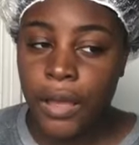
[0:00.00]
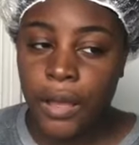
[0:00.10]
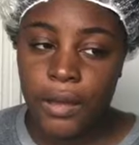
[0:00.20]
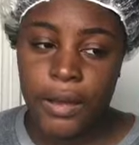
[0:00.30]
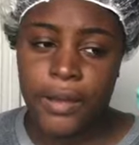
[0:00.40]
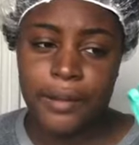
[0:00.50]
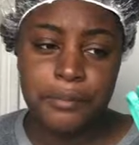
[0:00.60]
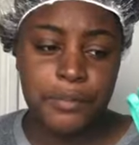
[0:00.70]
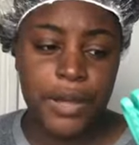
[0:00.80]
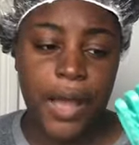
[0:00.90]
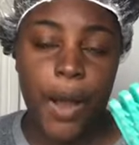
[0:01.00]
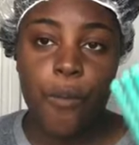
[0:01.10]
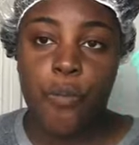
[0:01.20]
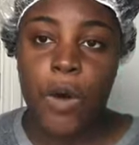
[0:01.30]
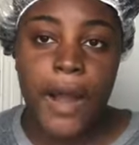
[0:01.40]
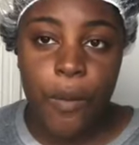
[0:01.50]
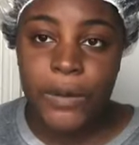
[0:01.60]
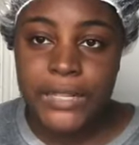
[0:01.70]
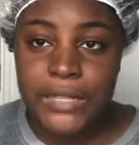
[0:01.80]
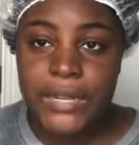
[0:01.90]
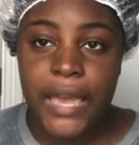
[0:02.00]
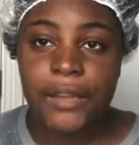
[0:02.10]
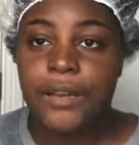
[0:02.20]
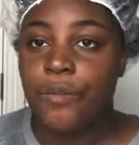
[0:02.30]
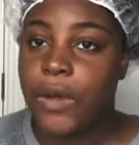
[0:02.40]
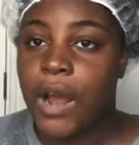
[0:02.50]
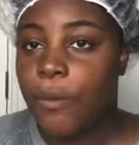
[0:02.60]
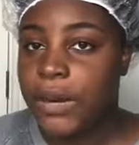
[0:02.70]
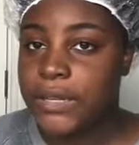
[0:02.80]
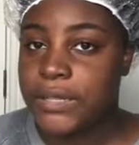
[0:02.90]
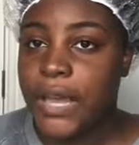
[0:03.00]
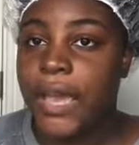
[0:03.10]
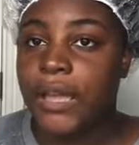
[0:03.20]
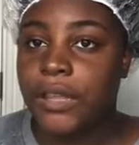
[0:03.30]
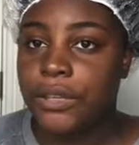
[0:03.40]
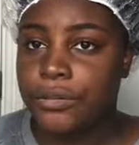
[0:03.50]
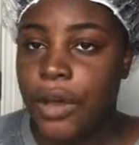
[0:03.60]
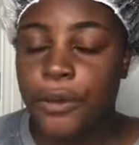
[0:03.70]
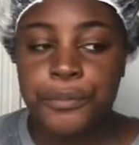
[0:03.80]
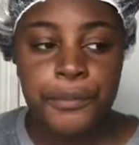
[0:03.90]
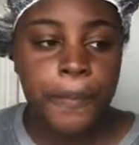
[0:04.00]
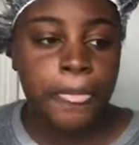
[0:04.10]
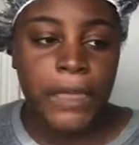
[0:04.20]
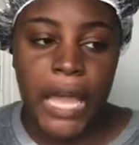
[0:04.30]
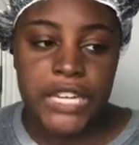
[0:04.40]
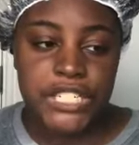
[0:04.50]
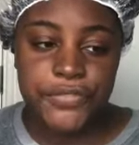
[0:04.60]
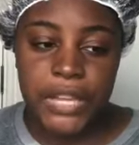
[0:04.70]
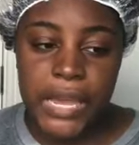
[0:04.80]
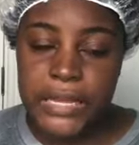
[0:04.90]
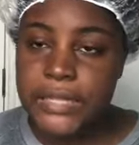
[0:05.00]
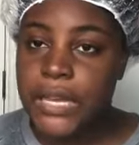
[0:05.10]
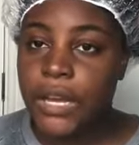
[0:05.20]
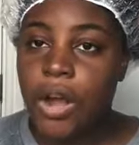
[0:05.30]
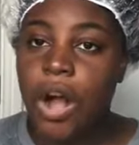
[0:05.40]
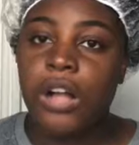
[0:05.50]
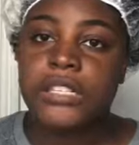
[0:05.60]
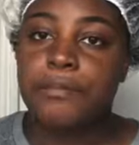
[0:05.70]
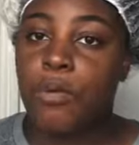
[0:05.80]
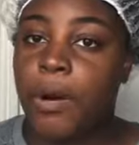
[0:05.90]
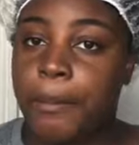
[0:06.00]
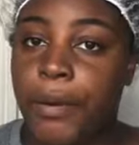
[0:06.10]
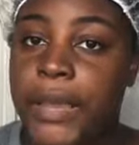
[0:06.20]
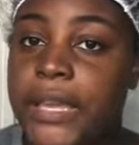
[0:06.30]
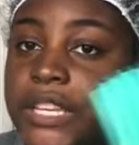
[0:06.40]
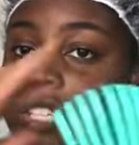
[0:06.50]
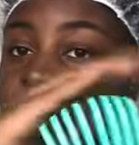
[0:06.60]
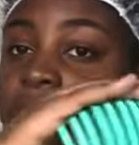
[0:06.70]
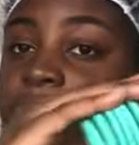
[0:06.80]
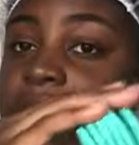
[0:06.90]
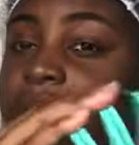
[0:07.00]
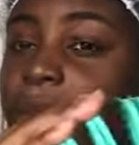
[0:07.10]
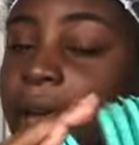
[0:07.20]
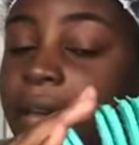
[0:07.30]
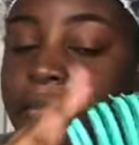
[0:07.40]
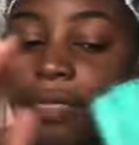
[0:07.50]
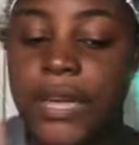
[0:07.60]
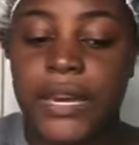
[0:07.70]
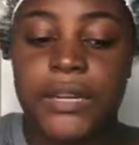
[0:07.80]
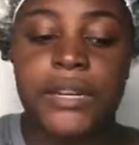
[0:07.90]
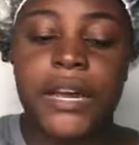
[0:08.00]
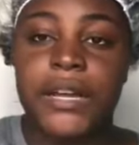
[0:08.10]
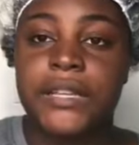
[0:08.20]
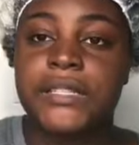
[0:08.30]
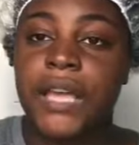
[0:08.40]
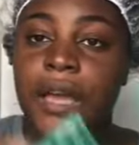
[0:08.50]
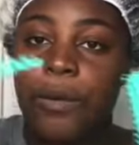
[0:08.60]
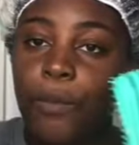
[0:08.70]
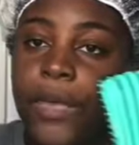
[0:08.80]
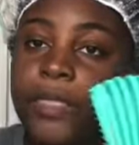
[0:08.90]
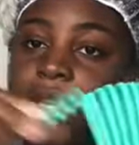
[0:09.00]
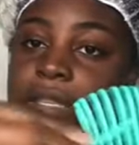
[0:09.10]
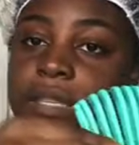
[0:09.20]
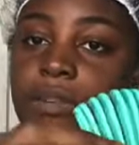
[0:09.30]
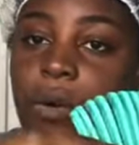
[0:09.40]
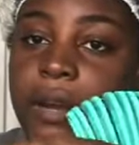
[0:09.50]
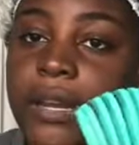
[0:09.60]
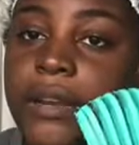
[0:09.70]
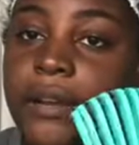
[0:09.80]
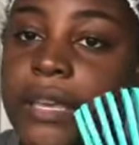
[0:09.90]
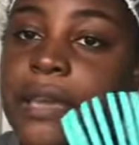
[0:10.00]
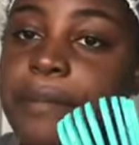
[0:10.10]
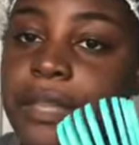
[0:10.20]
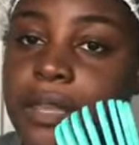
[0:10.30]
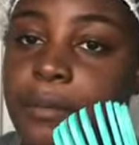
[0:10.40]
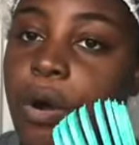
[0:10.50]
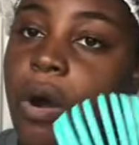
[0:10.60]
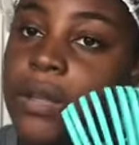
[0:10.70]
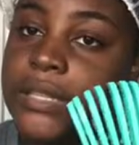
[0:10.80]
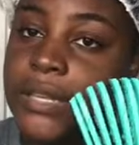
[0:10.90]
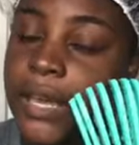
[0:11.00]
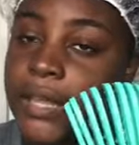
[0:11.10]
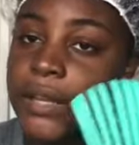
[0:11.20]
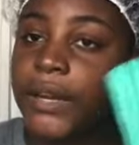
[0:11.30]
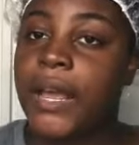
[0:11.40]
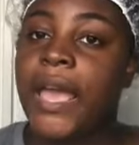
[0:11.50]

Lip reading: what I want to detangle and when I want to detangle it, you know? I just feel like it's going to cause more breakage this way than it does when this is on here, keeping them all together